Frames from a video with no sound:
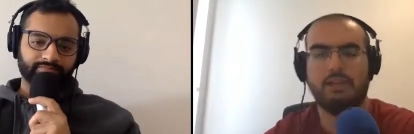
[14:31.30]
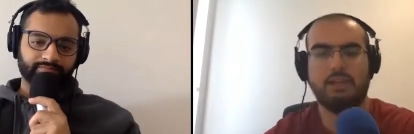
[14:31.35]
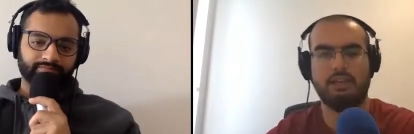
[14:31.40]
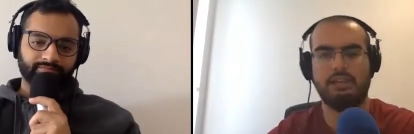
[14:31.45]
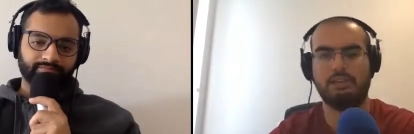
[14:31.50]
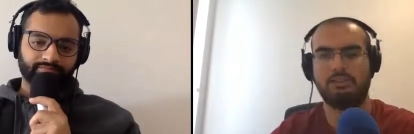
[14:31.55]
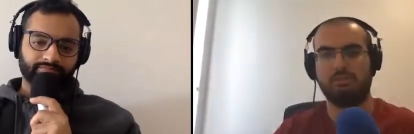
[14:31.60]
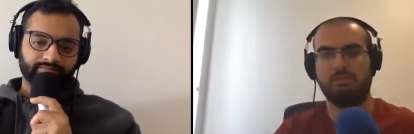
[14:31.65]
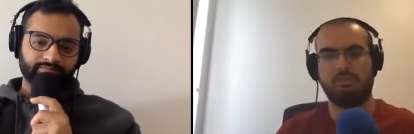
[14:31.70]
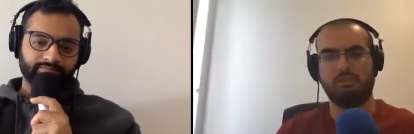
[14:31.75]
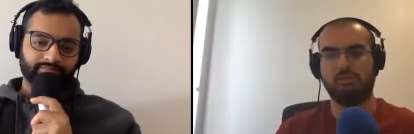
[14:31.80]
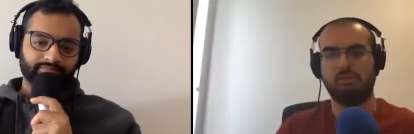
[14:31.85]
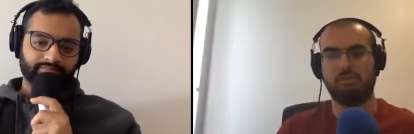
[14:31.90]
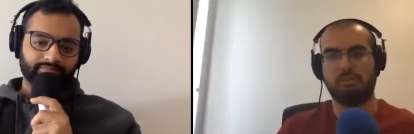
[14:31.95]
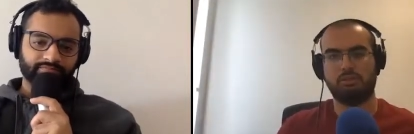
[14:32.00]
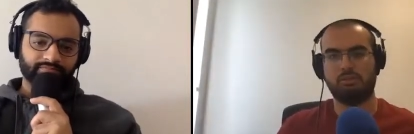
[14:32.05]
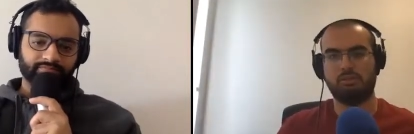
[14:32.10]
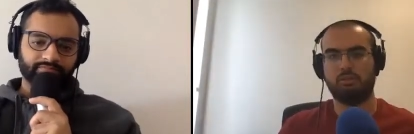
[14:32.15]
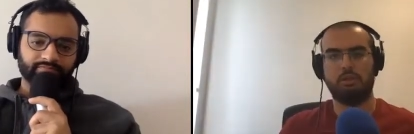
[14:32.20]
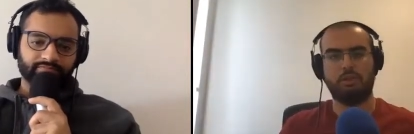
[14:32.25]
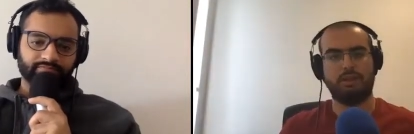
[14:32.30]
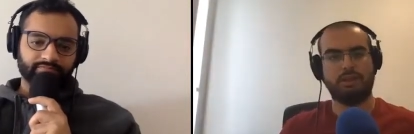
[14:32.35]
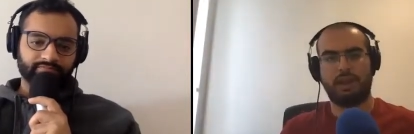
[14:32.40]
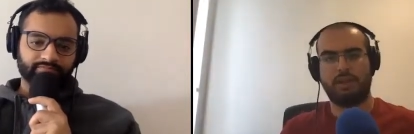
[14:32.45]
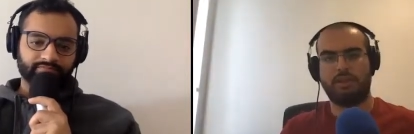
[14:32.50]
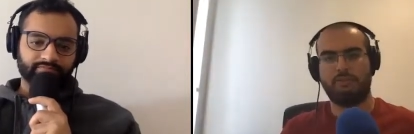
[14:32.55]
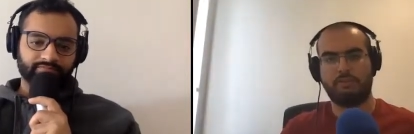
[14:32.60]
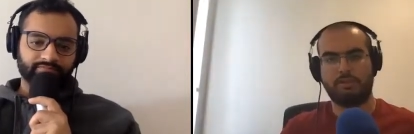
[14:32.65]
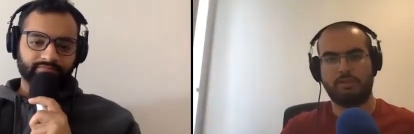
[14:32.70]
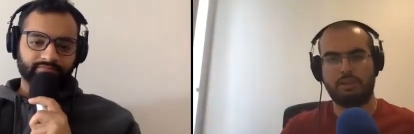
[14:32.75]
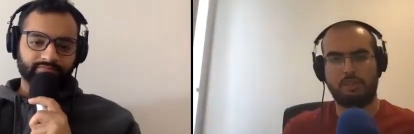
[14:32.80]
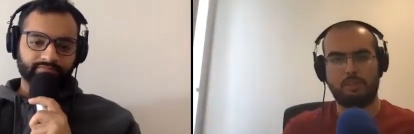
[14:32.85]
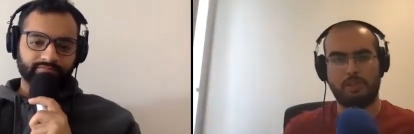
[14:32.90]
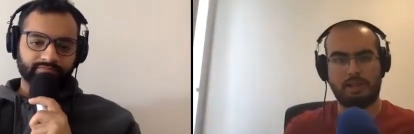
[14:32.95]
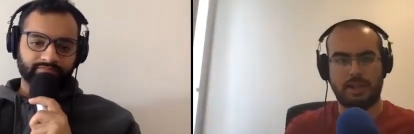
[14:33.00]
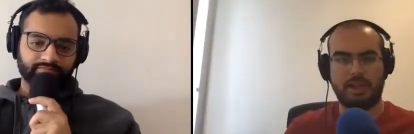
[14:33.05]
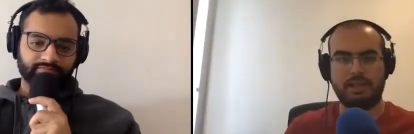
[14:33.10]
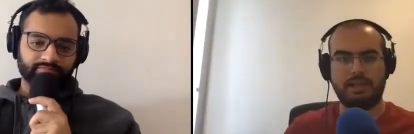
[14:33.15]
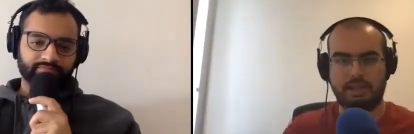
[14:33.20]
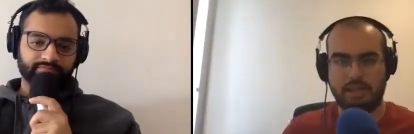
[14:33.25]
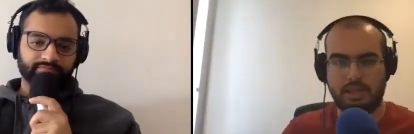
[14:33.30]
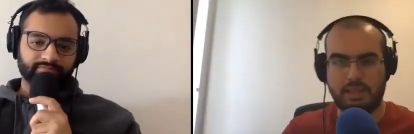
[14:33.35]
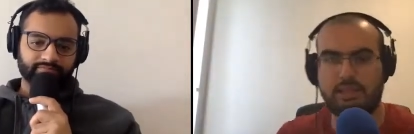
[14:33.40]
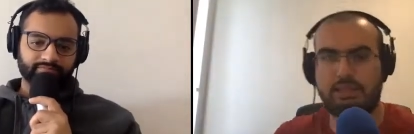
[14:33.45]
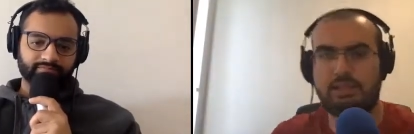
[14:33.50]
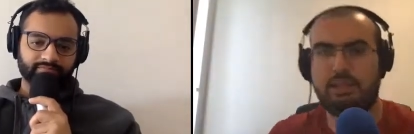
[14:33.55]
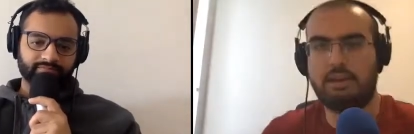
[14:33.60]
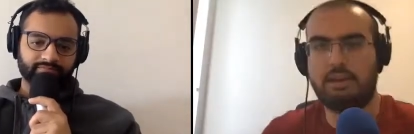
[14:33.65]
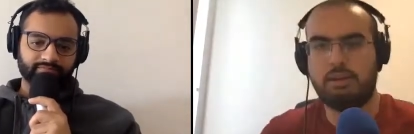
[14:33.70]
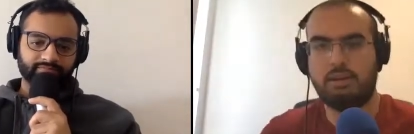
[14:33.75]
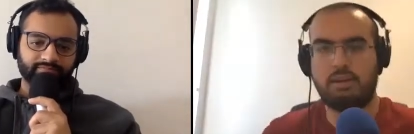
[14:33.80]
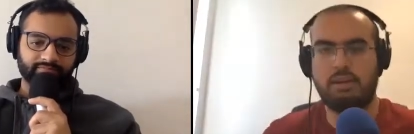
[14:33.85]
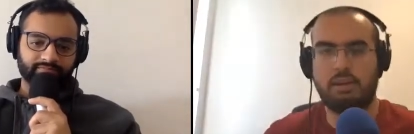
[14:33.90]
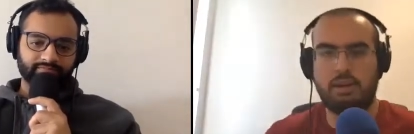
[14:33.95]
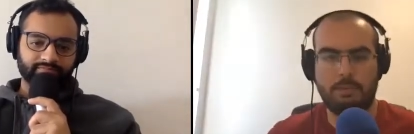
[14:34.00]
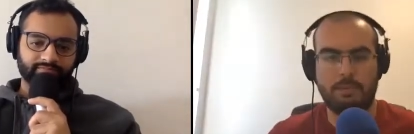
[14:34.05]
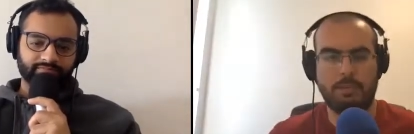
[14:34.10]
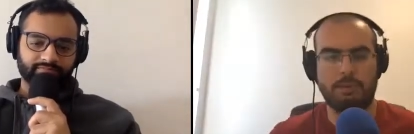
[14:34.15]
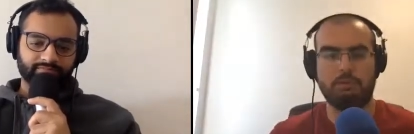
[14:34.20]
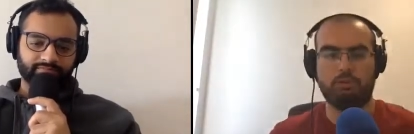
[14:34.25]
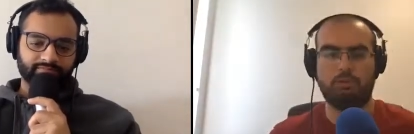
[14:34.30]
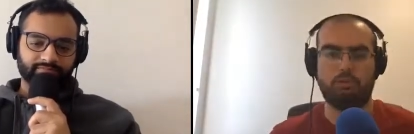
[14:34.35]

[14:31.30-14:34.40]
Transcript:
Speaker 1: it's do or die for them, and I think they'll come out